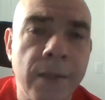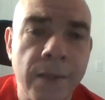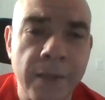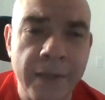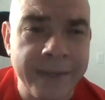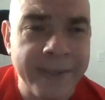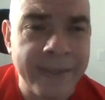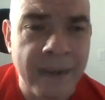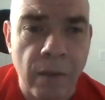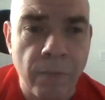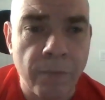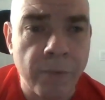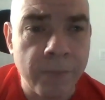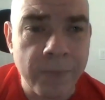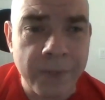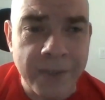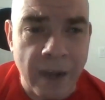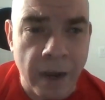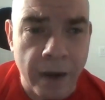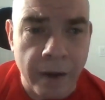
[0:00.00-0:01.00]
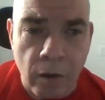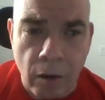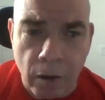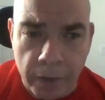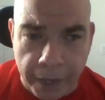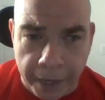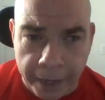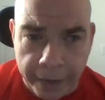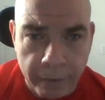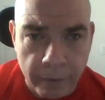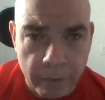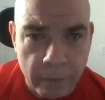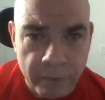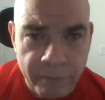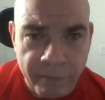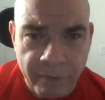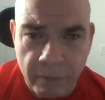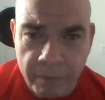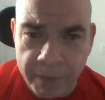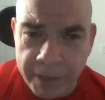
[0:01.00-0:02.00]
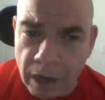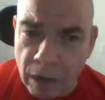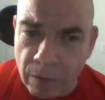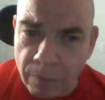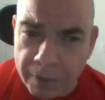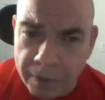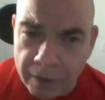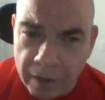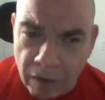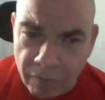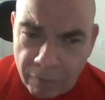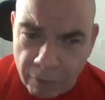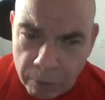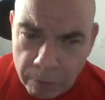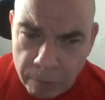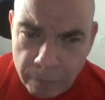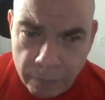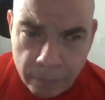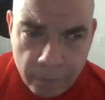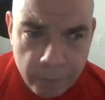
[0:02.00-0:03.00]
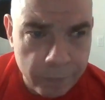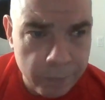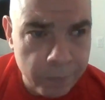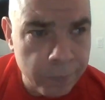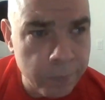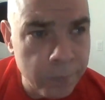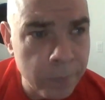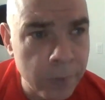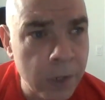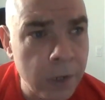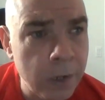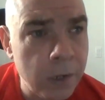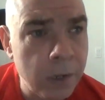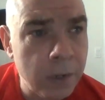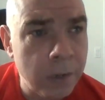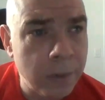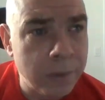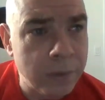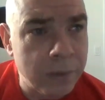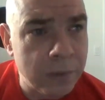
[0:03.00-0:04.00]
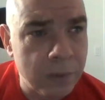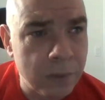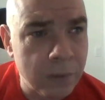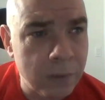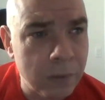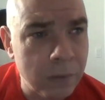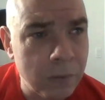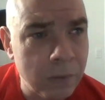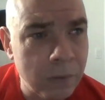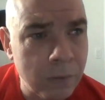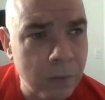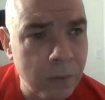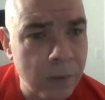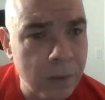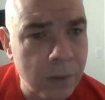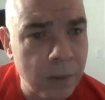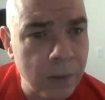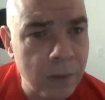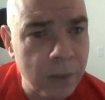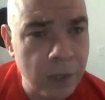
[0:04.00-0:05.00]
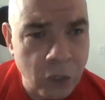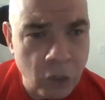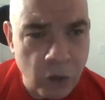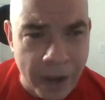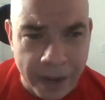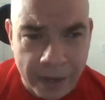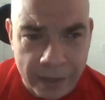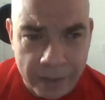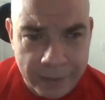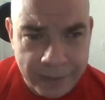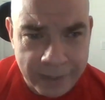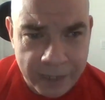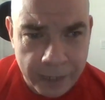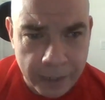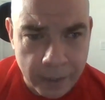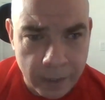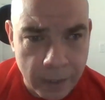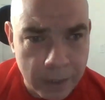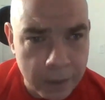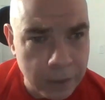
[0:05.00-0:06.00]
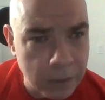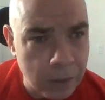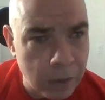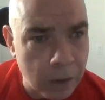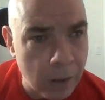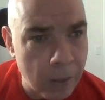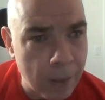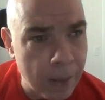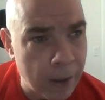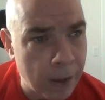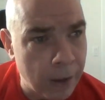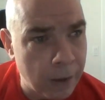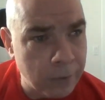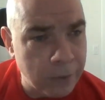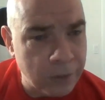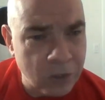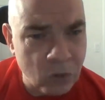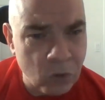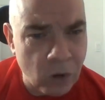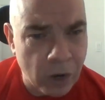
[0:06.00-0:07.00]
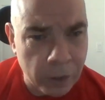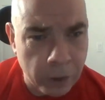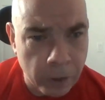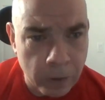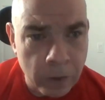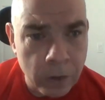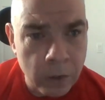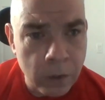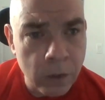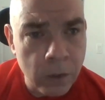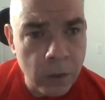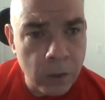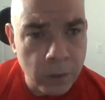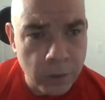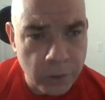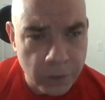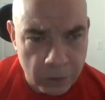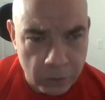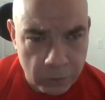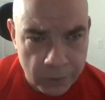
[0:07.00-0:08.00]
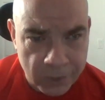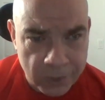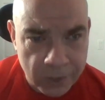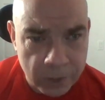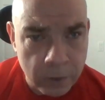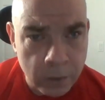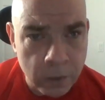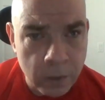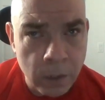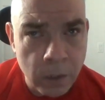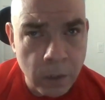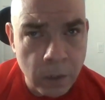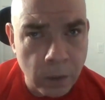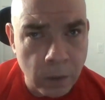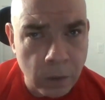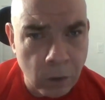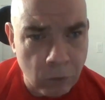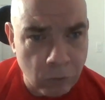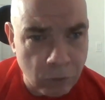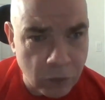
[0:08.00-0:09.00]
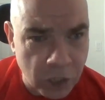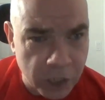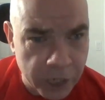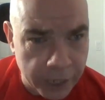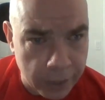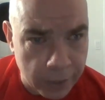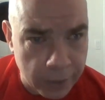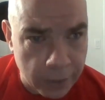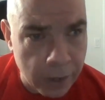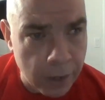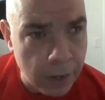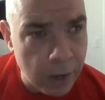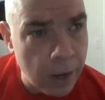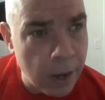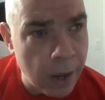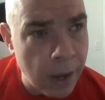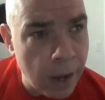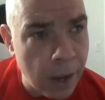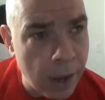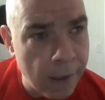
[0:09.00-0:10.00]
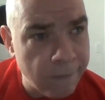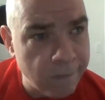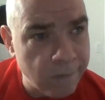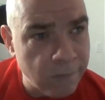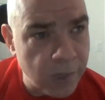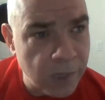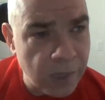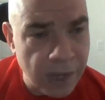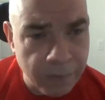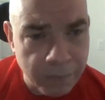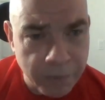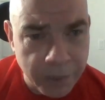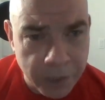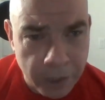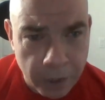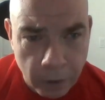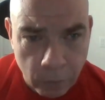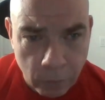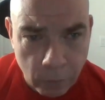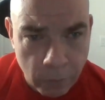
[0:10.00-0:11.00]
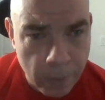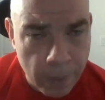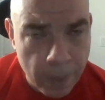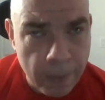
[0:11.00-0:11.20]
this album is iconic from the album cover to the track listing. Strutter, Deuce, Cold Gin, Let Me Know,